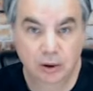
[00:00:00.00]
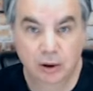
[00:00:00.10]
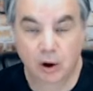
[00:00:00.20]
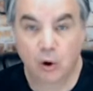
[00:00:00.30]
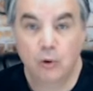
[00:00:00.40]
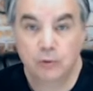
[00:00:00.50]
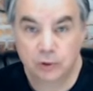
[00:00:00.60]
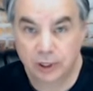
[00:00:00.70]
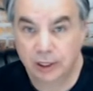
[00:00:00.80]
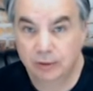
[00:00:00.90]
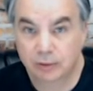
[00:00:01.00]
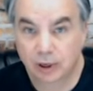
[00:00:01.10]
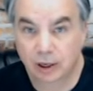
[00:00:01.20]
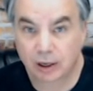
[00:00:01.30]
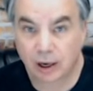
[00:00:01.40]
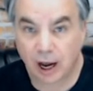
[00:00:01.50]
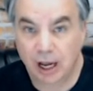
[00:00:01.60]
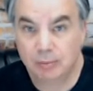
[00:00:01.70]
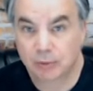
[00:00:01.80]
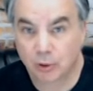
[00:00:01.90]
Hopefully,
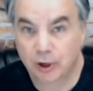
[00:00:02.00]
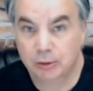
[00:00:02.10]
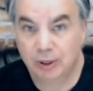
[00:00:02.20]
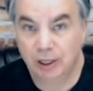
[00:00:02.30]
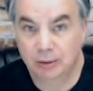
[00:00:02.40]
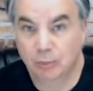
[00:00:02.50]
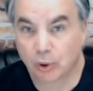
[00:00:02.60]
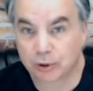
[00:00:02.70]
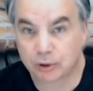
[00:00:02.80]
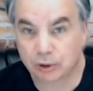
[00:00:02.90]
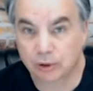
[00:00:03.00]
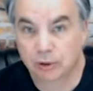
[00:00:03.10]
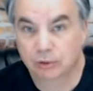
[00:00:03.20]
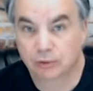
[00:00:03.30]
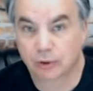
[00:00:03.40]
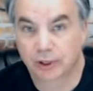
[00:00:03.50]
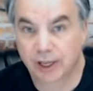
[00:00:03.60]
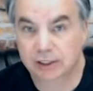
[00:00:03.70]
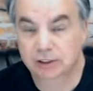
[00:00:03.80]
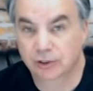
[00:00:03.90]
I'm going to be immortal for the
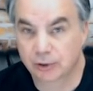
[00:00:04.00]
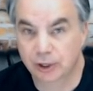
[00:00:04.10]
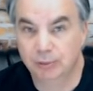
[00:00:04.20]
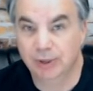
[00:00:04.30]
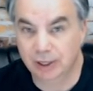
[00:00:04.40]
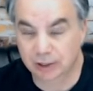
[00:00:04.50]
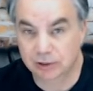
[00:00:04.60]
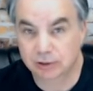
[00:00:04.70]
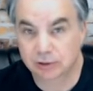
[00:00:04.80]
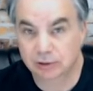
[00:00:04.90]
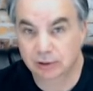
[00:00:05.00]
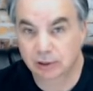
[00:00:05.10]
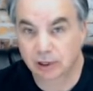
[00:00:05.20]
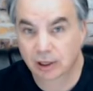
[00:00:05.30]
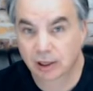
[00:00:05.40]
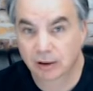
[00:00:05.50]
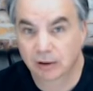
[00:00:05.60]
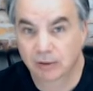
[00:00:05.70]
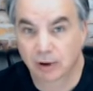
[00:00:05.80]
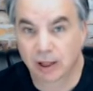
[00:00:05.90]
next 30 minutes.
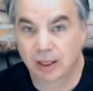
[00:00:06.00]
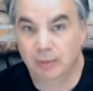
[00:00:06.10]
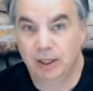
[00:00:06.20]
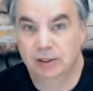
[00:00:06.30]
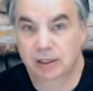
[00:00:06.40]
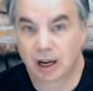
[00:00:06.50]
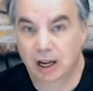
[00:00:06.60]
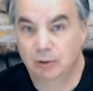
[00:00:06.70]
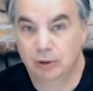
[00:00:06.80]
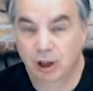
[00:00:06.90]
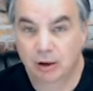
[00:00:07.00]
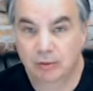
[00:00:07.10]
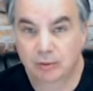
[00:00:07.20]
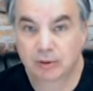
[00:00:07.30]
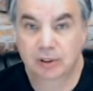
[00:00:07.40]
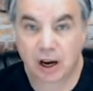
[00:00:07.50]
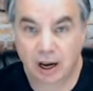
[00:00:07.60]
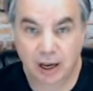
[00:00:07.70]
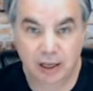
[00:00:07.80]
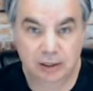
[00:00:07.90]
And that means that I will not
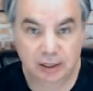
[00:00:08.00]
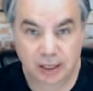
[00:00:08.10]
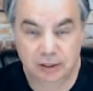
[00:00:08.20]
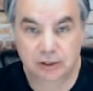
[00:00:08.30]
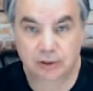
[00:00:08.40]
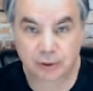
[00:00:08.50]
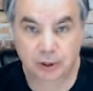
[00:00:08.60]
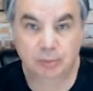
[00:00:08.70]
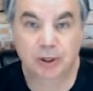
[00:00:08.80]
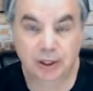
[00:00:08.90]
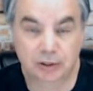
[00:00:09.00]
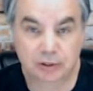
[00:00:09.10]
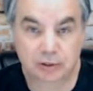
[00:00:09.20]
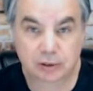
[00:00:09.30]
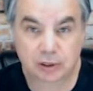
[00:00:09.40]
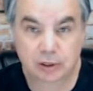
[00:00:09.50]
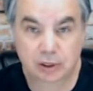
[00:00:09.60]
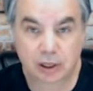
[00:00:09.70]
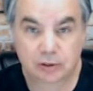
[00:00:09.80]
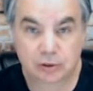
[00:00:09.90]
die in the next 30 minutes.
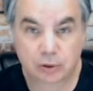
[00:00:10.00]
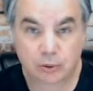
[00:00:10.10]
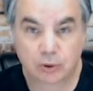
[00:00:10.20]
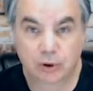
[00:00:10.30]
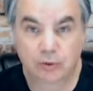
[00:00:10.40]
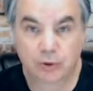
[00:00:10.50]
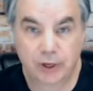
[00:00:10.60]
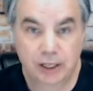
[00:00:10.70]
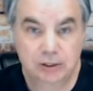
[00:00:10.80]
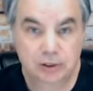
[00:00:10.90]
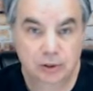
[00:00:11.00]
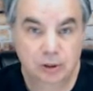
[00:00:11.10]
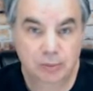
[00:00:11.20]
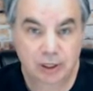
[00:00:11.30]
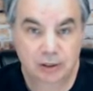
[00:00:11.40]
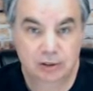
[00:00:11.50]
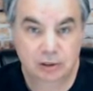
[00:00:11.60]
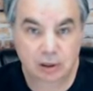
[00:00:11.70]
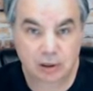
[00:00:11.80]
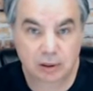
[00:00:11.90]
And so for the next 30 minutes,
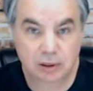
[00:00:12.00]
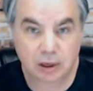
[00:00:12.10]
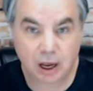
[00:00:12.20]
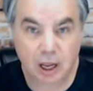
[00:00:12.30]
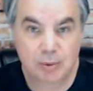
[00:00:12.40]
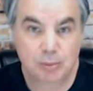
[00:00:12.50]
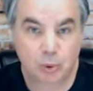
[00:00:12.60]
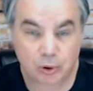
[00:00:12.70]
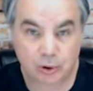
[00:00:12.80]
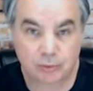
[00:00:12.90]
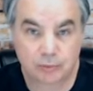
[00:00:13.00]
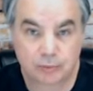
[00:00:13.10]
I'm immortal.